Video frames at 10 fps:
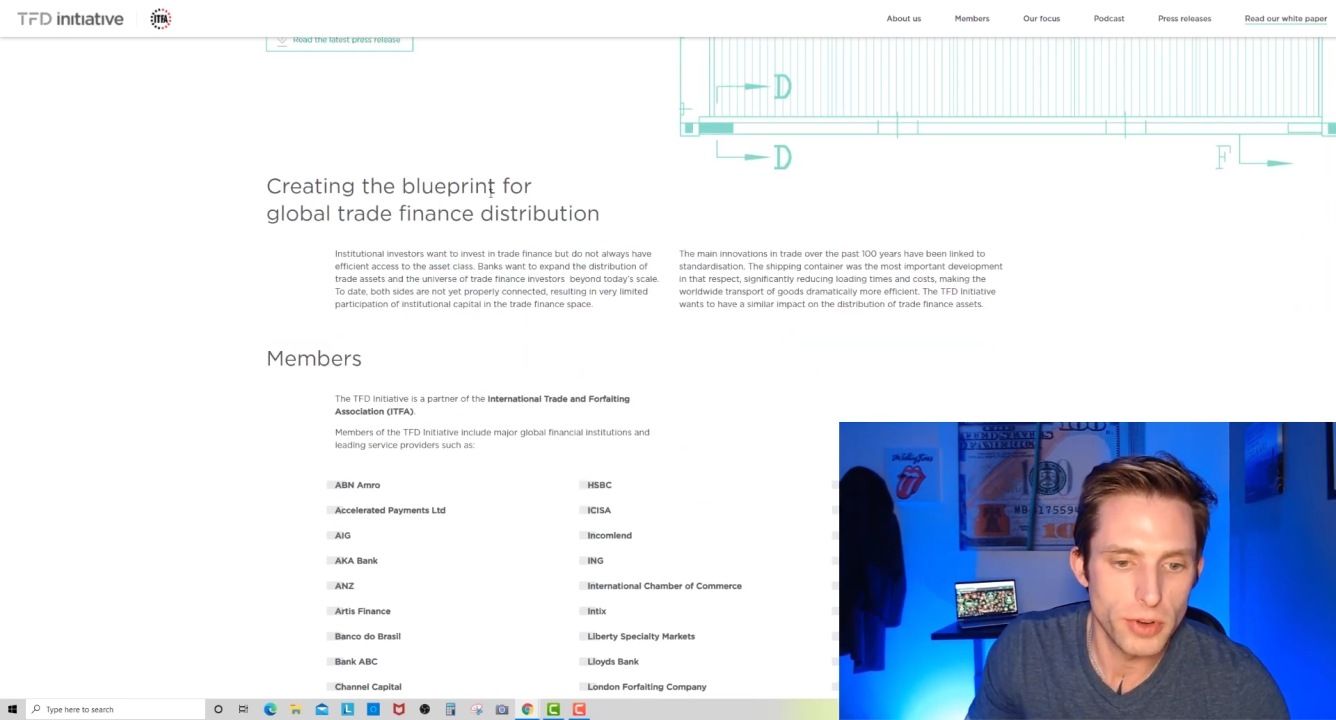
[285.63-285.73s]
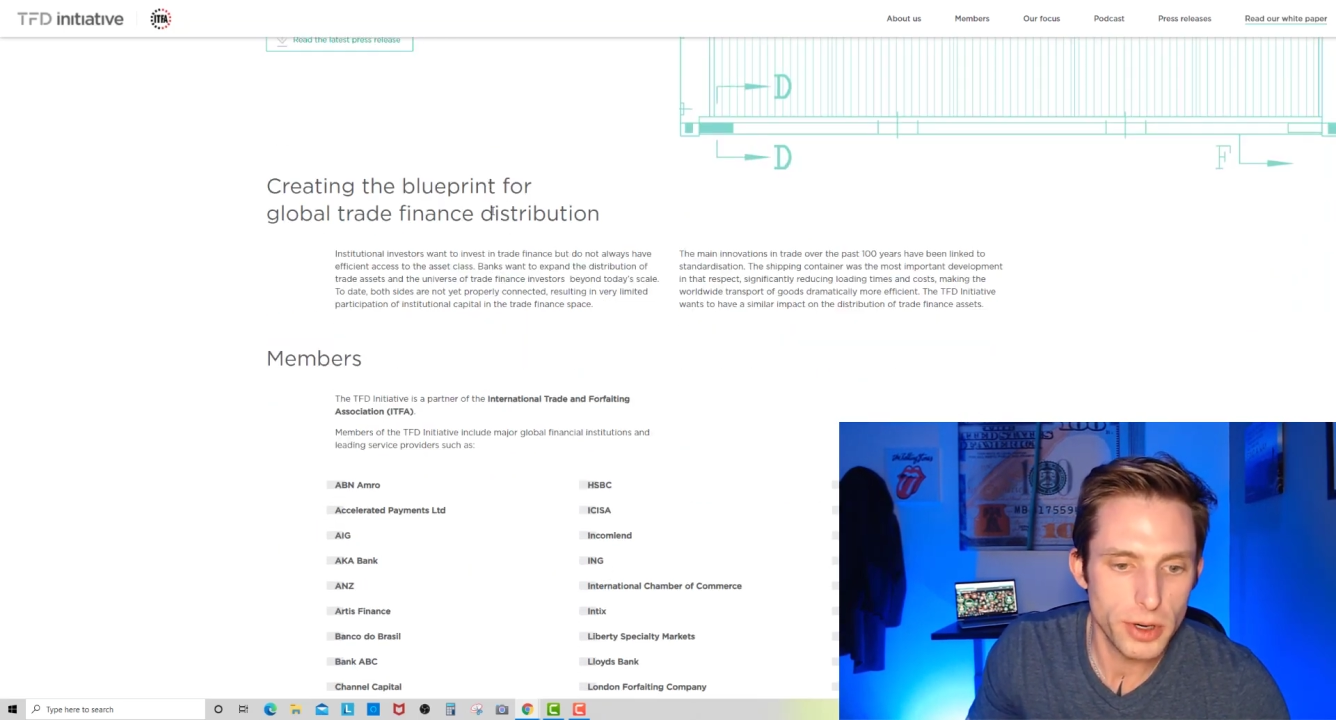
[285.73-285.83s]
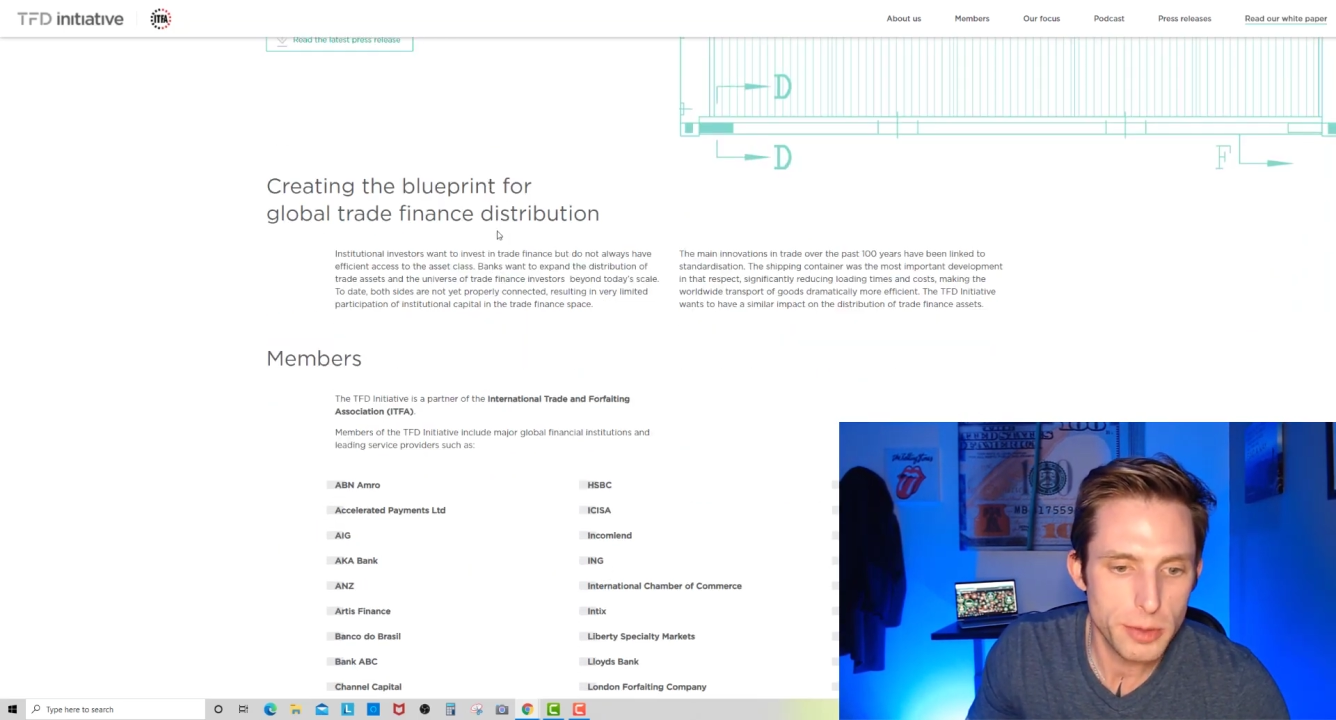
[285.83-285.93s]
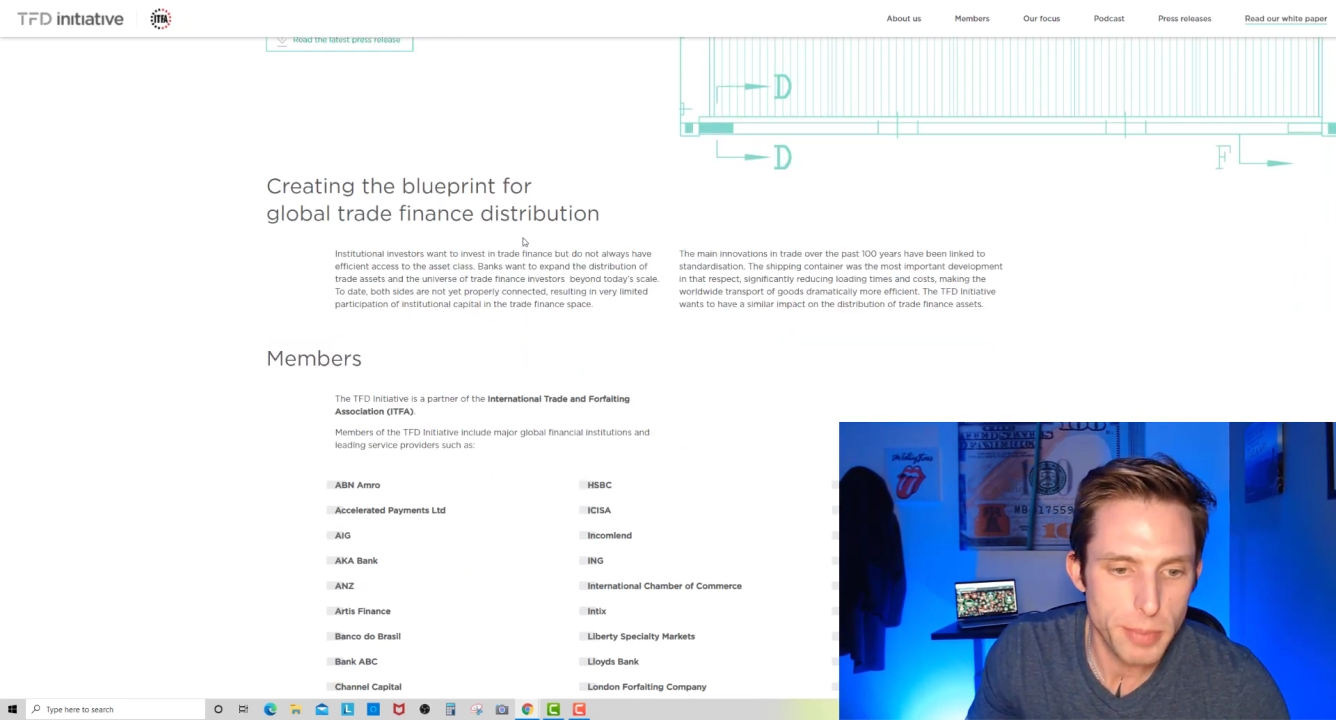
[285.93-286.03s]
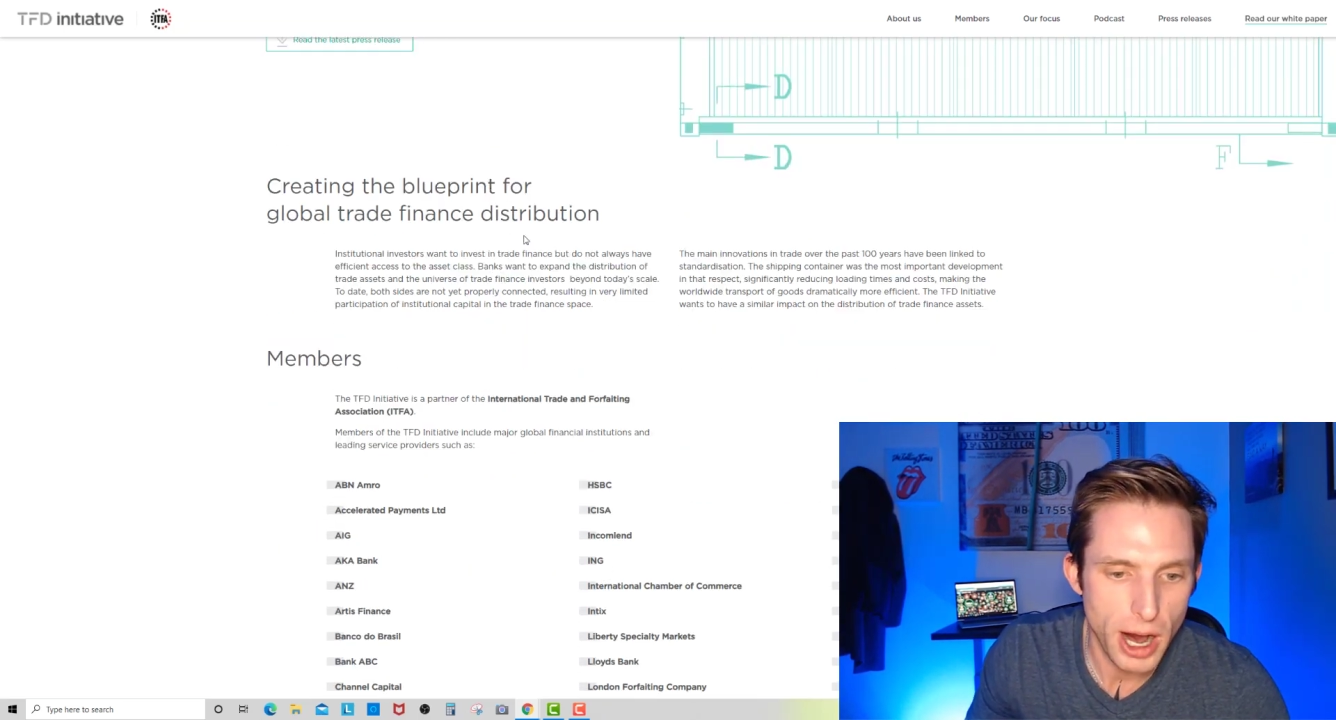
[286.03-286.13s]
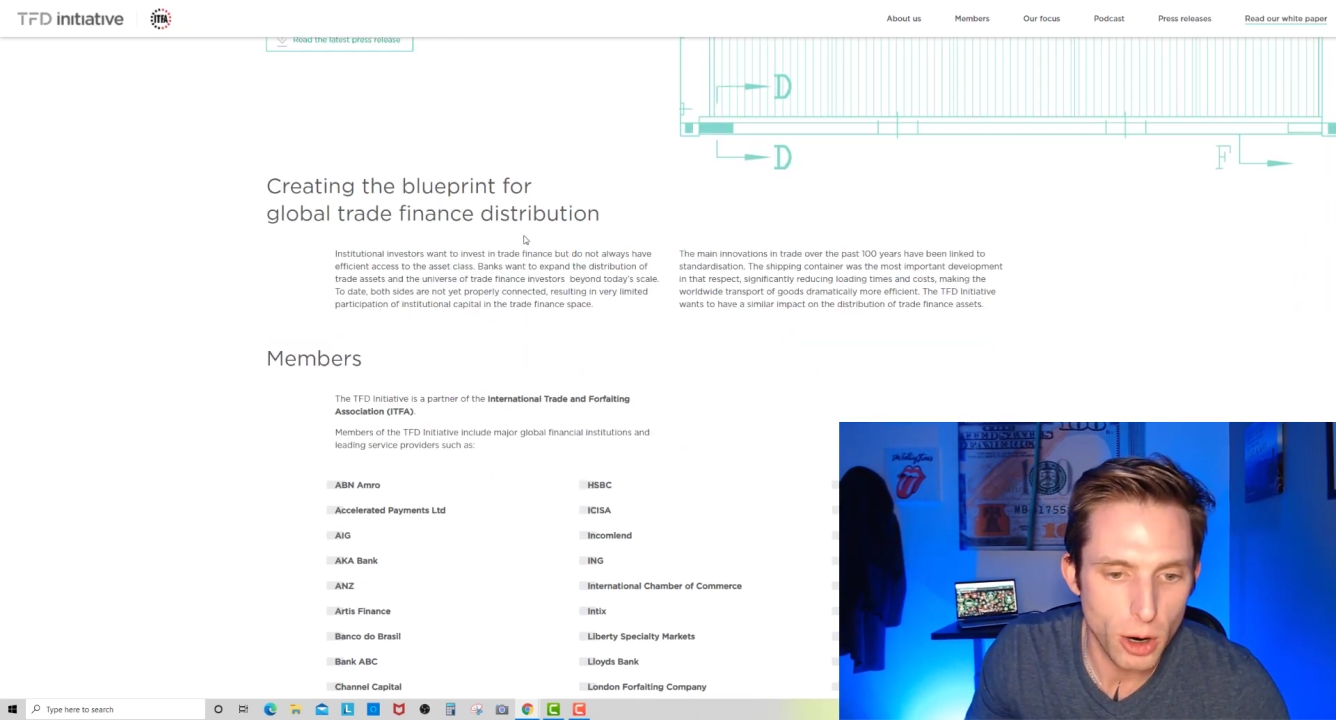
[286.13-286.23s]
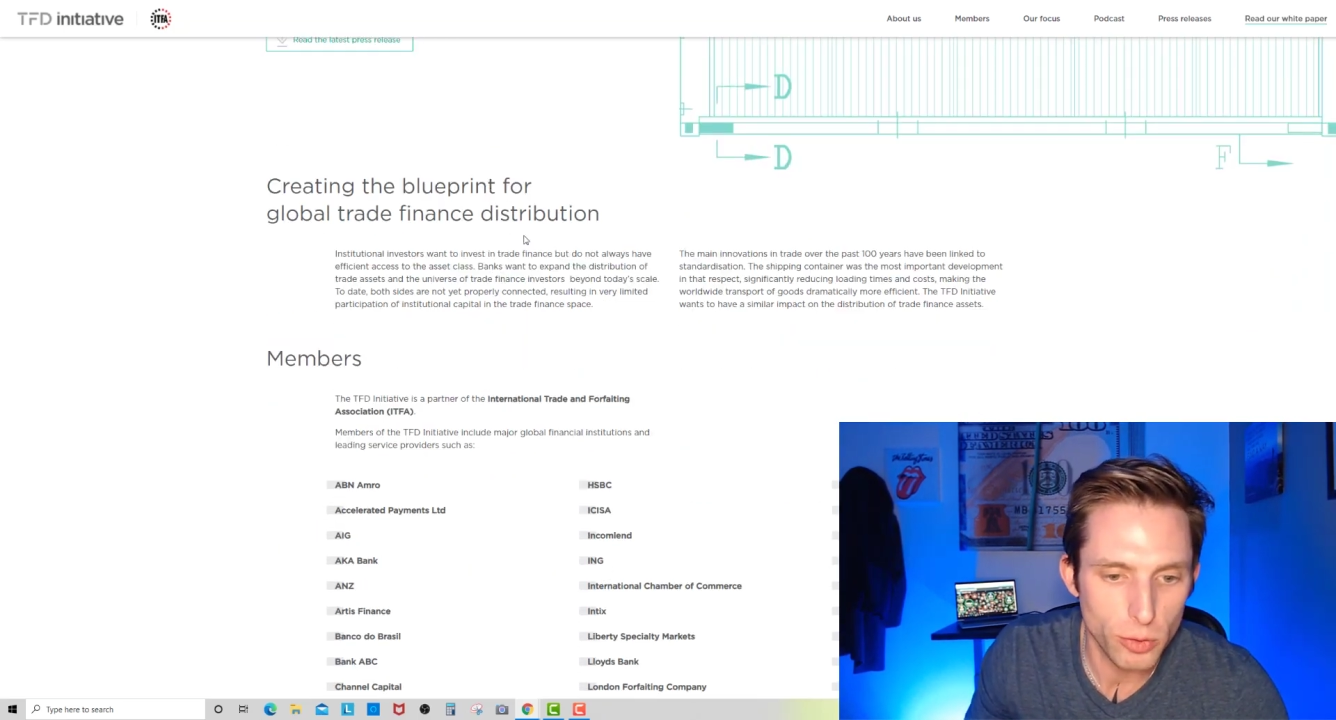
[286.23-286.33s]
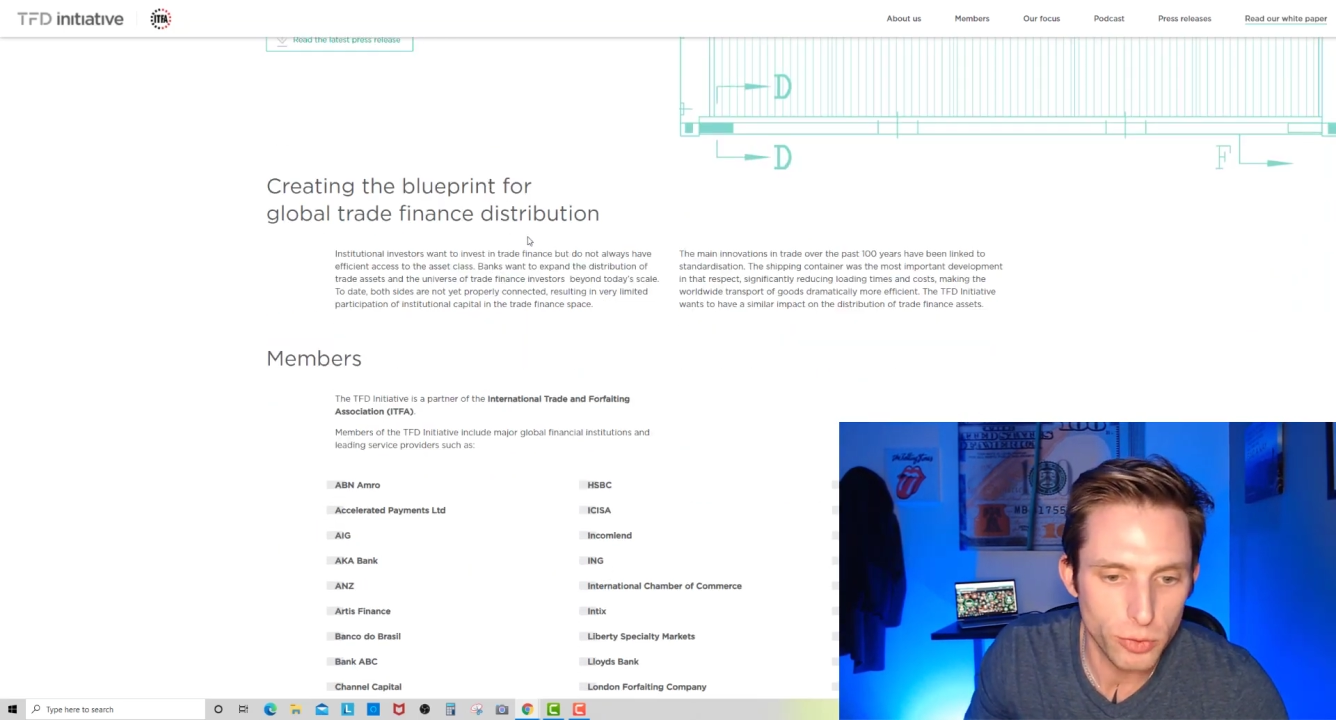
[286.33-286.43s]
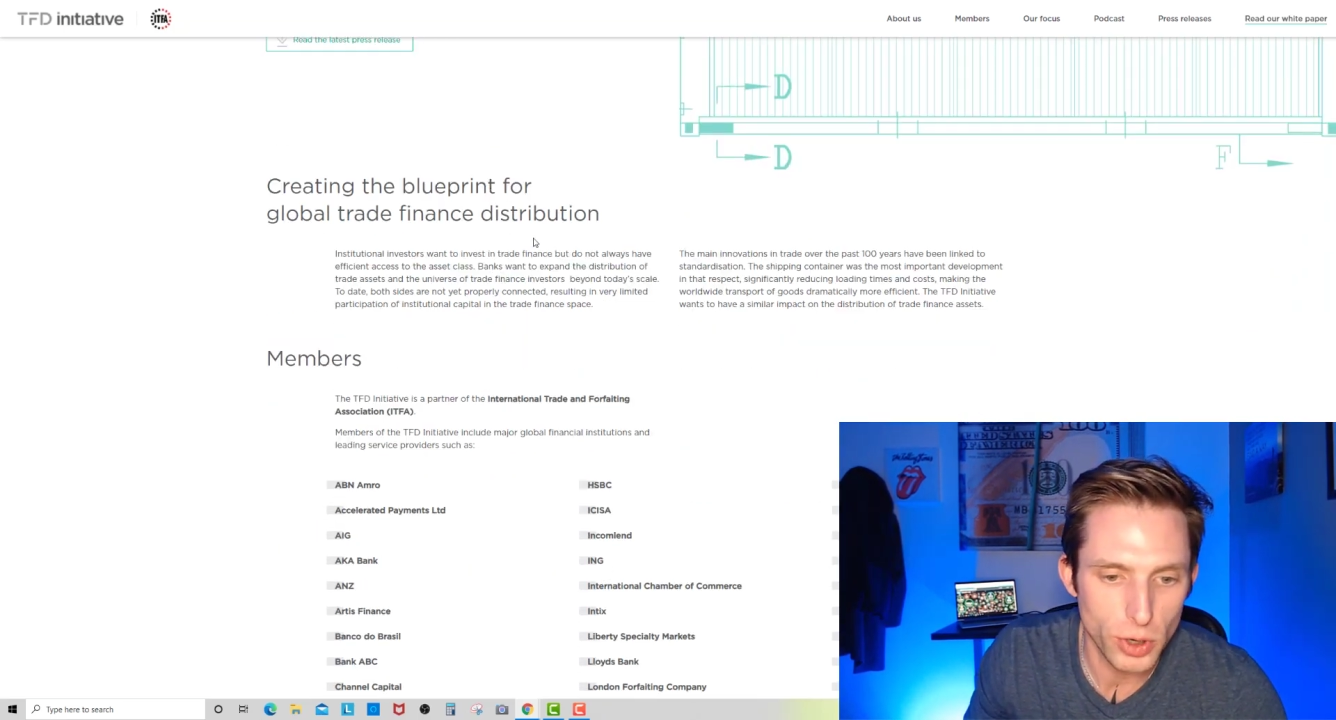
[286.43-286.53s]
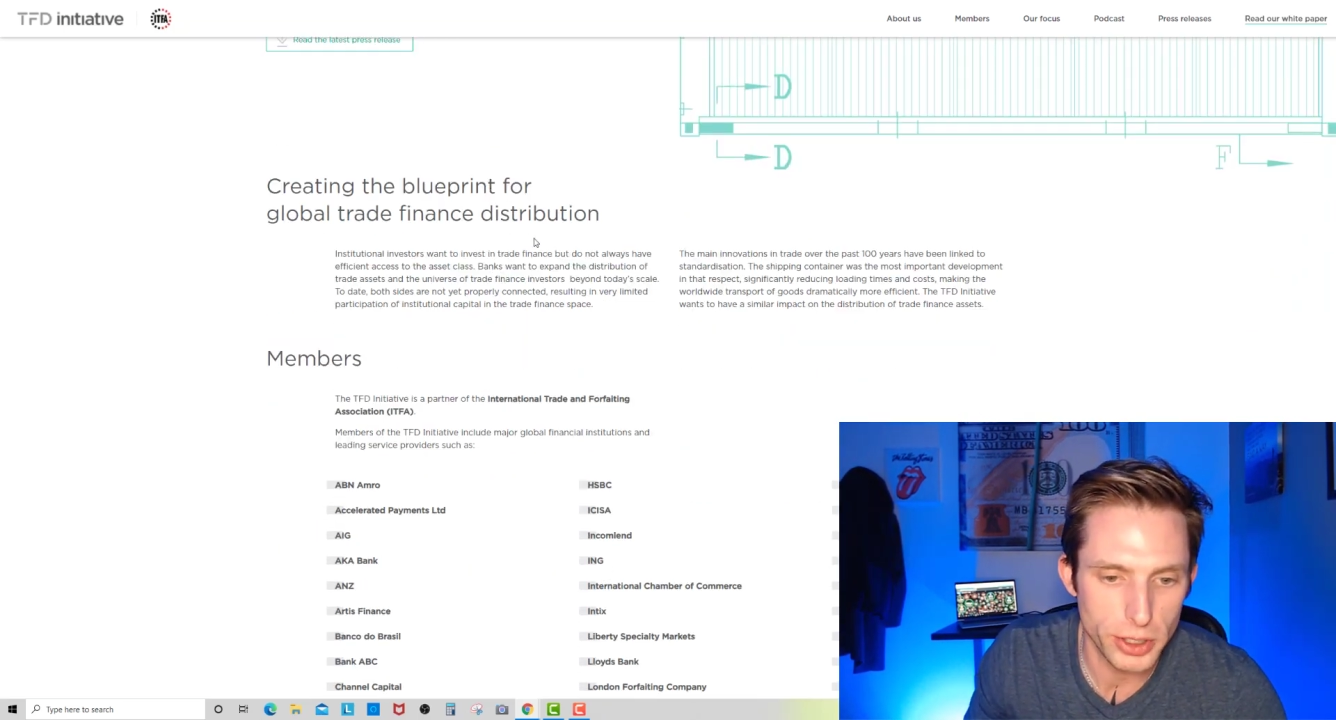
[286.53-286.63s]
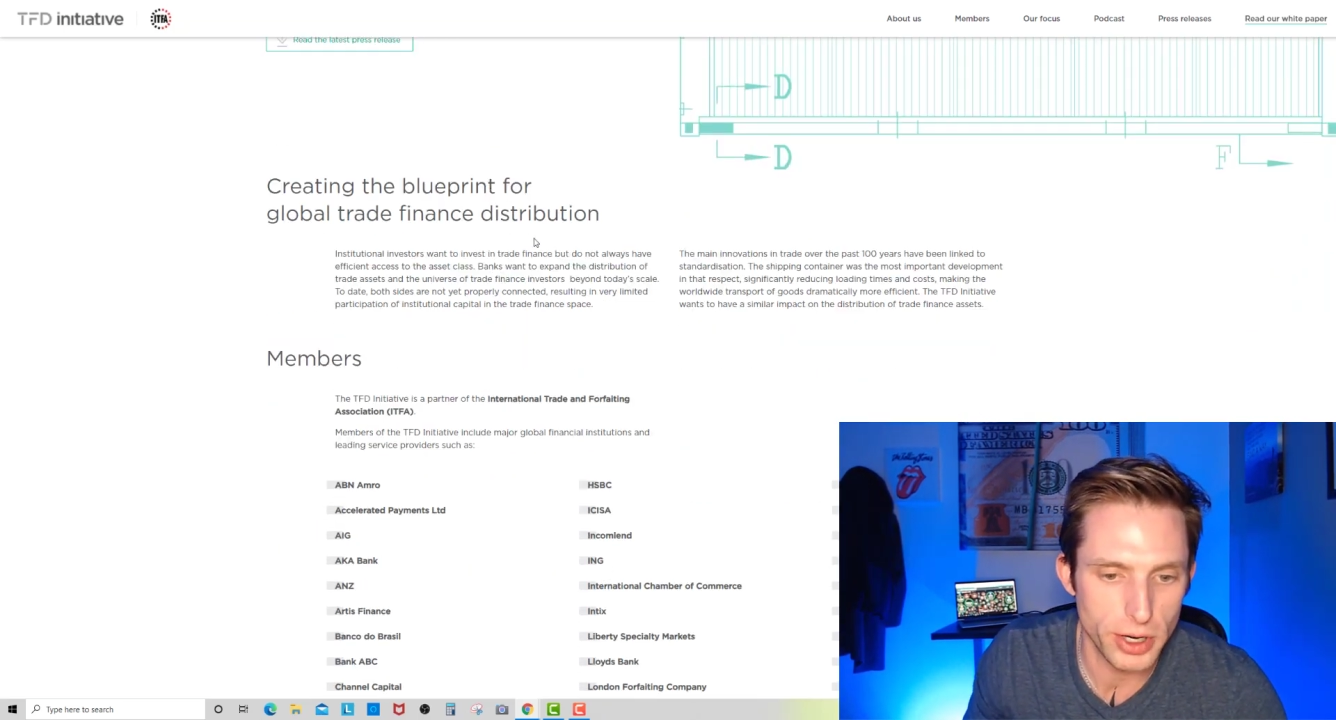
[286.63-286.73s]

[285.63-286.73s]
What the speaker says: very powerful